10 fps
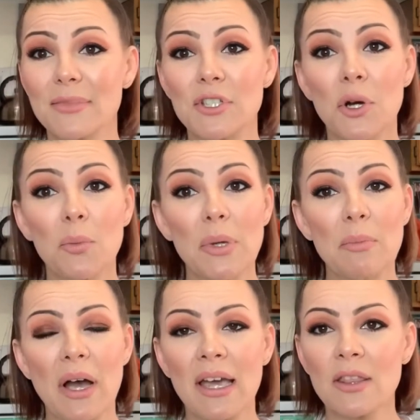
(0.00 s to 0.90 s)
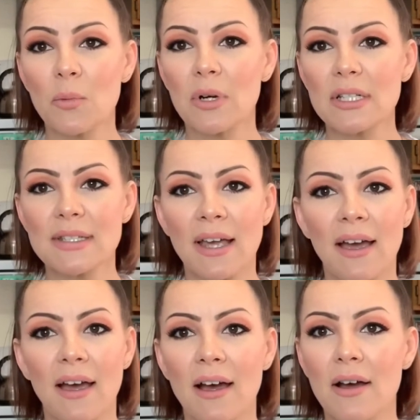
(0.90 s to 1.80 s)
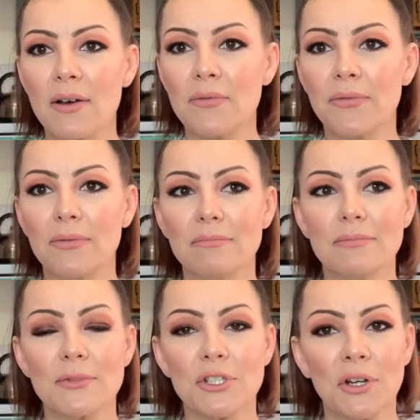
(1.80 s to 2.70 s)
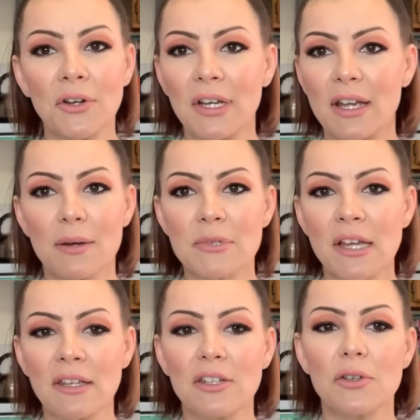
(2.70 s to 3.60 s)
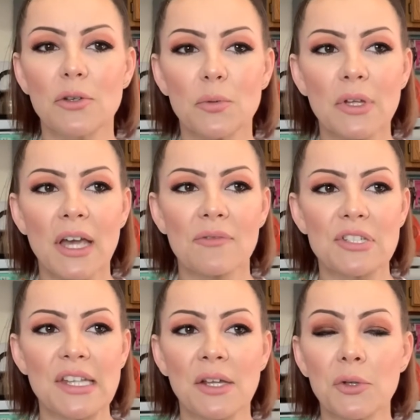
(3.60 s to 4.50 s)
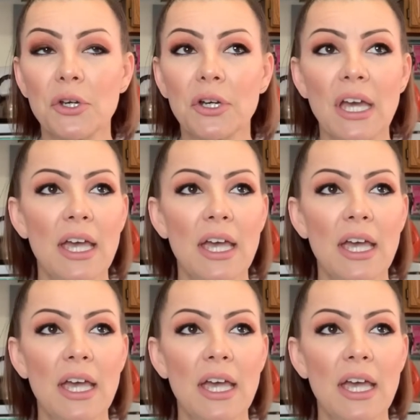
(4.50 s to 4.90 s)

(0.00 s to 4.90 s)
Don't be buying the ones that have sugar in it. I'm telling you, you really have to take a look.